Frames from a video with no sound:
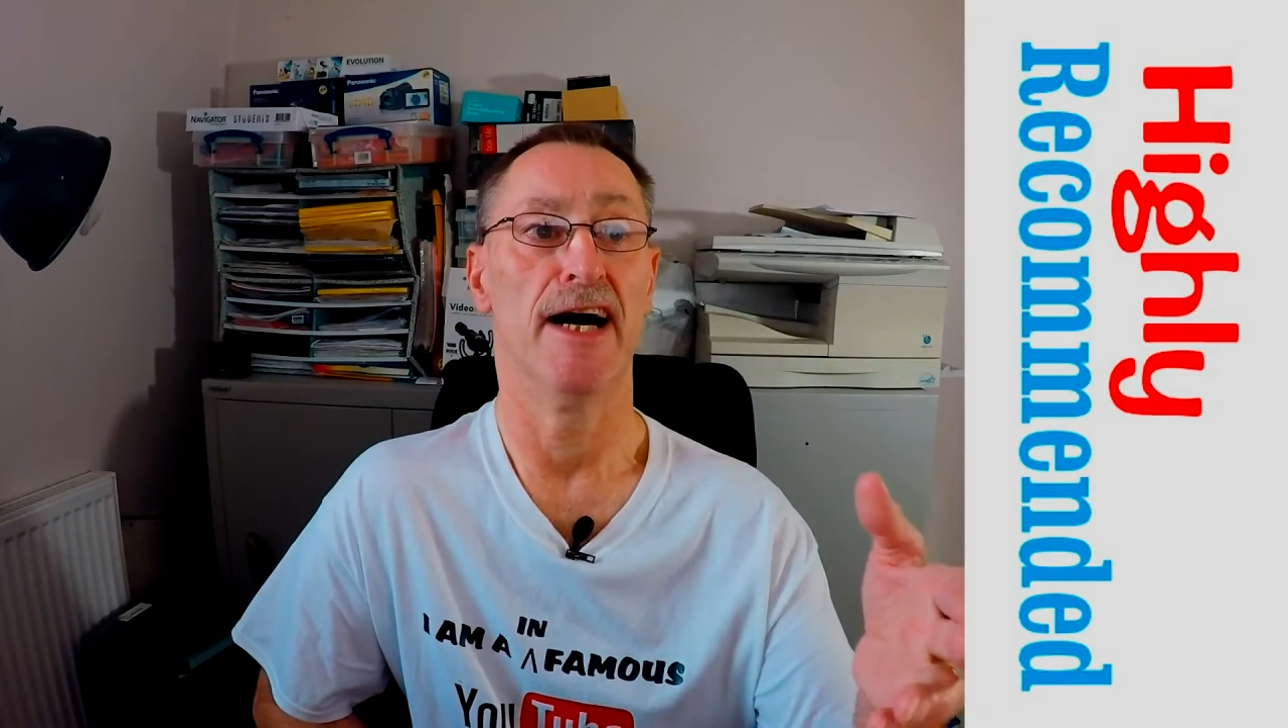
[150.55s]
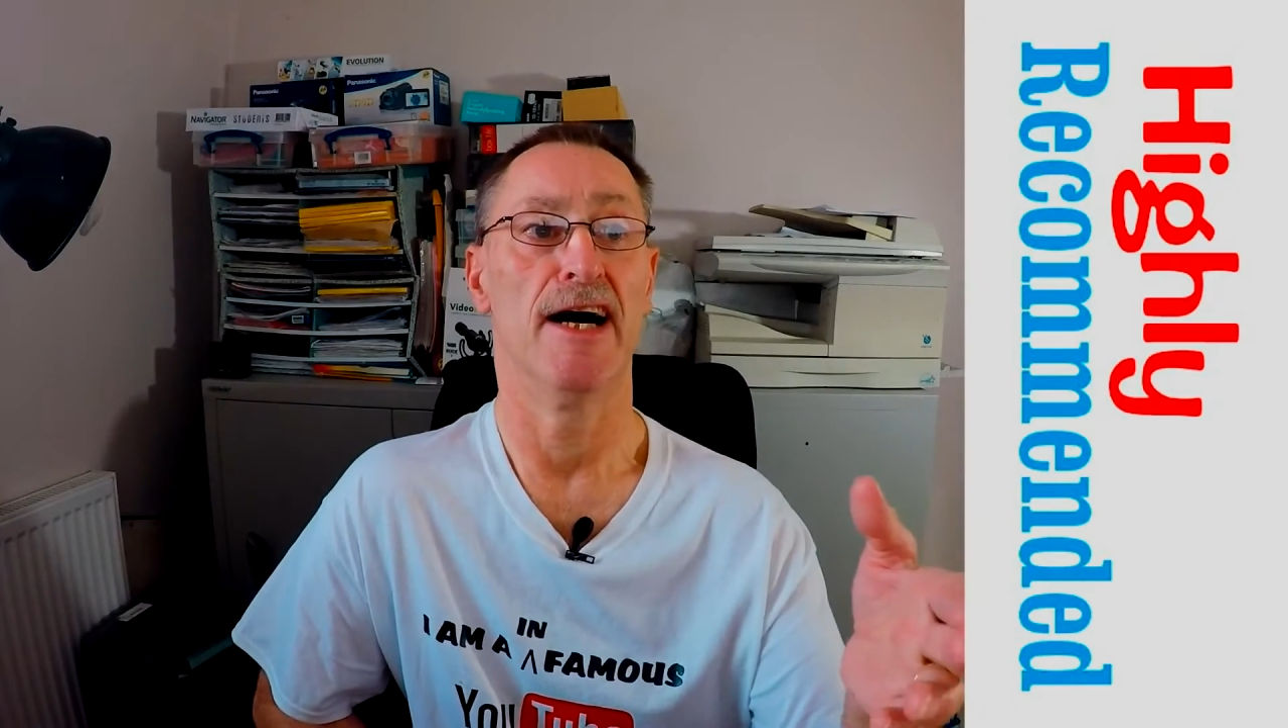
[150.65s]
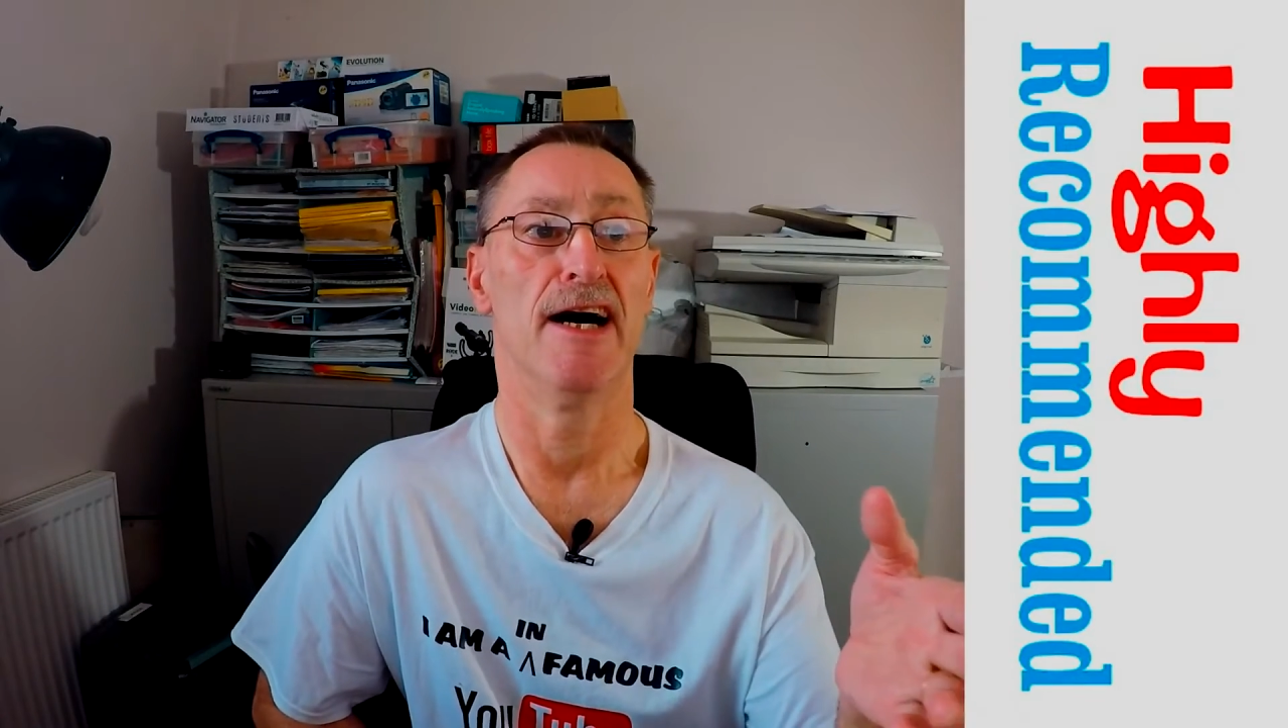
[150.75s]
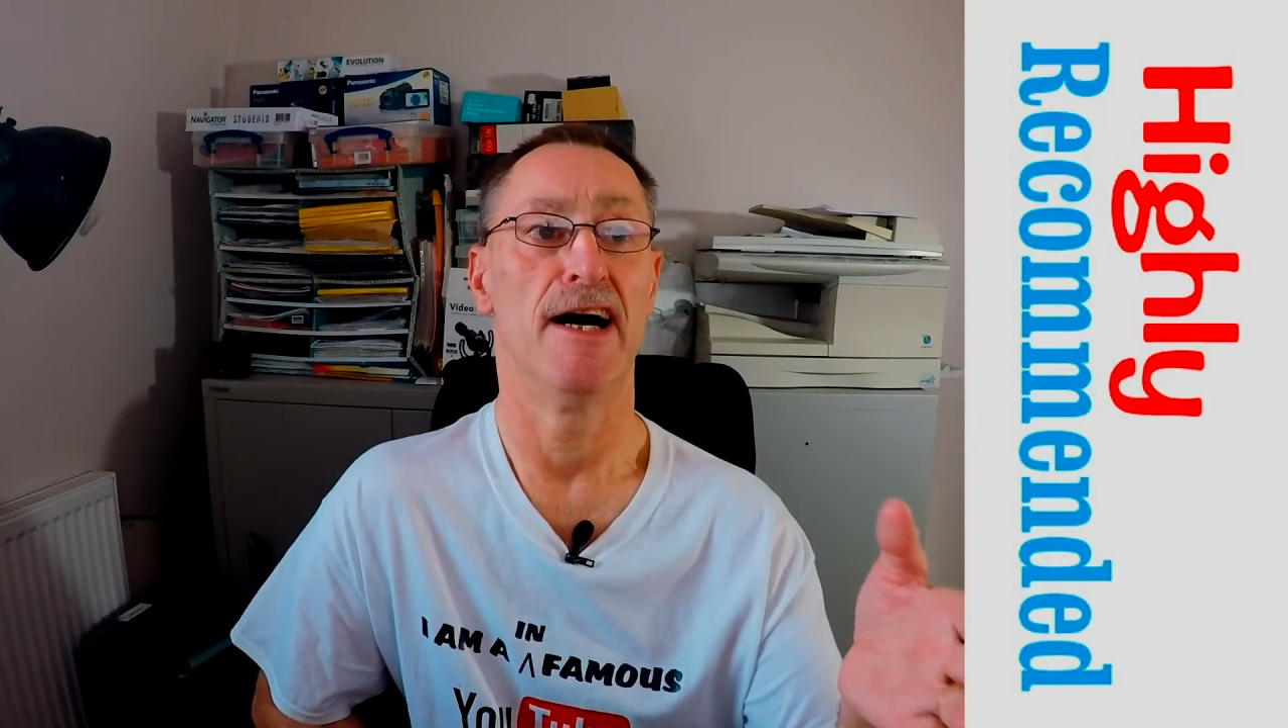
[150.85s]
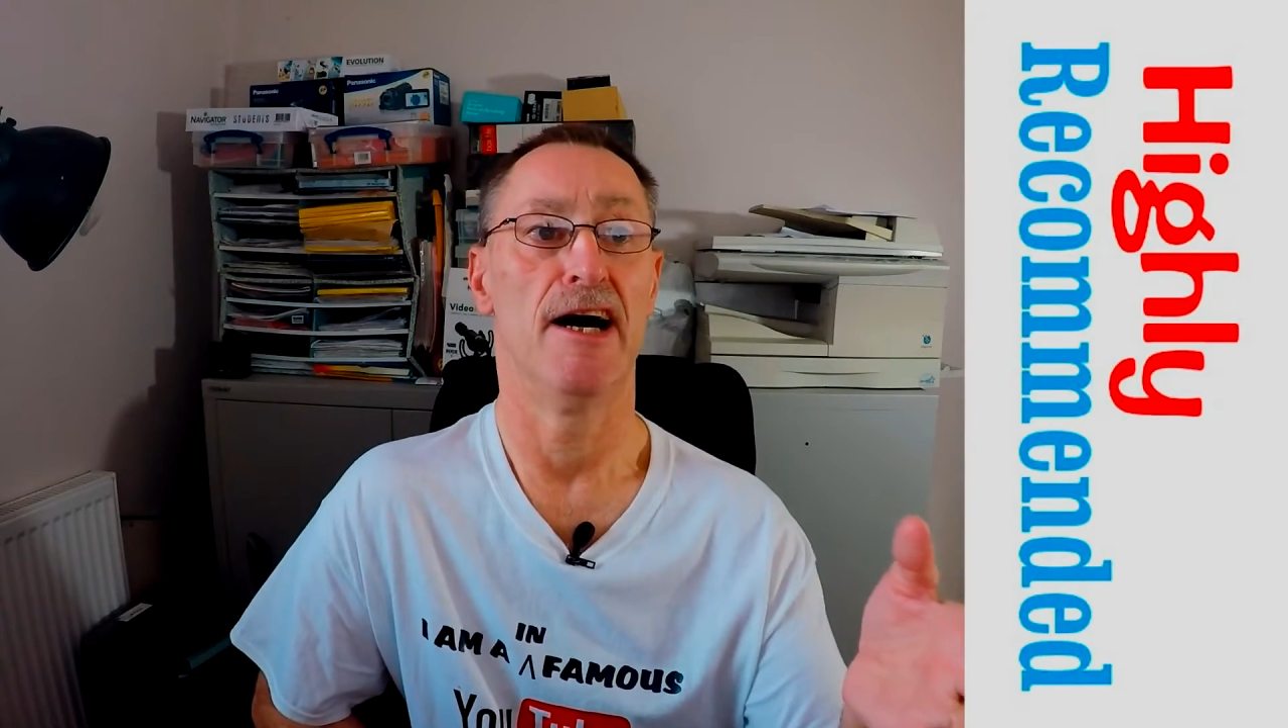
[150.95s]

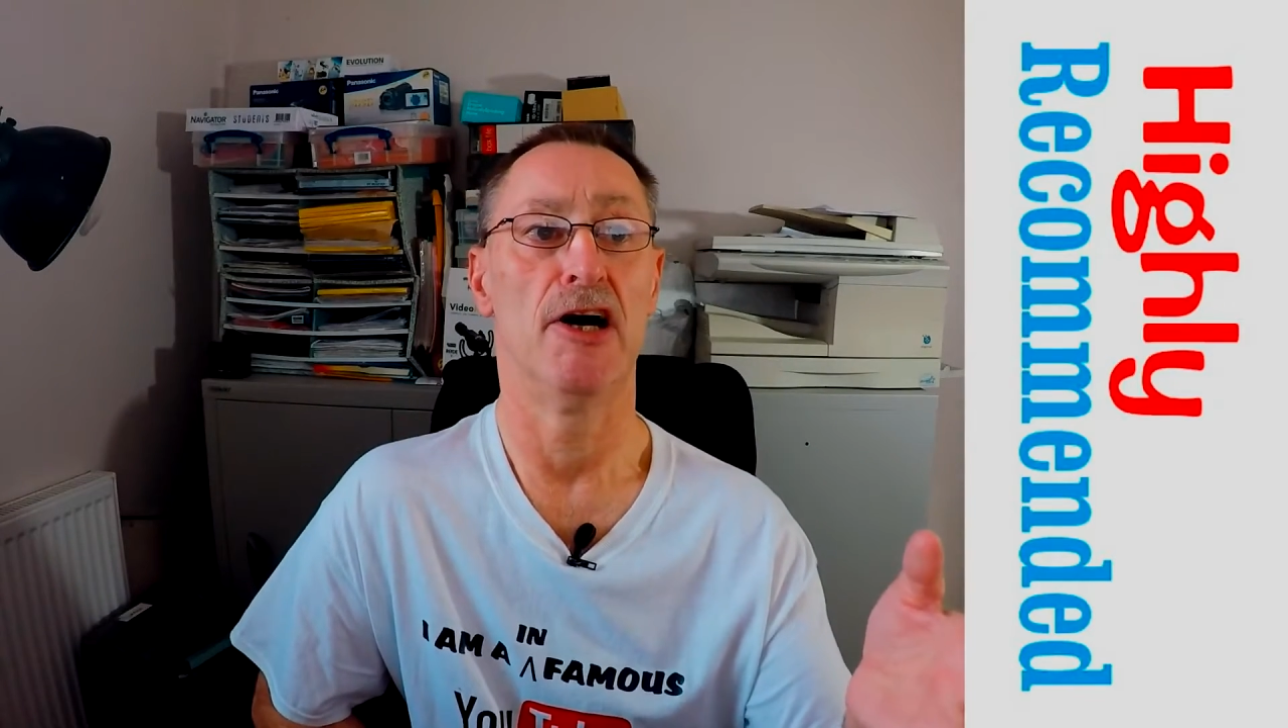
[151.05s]
uh,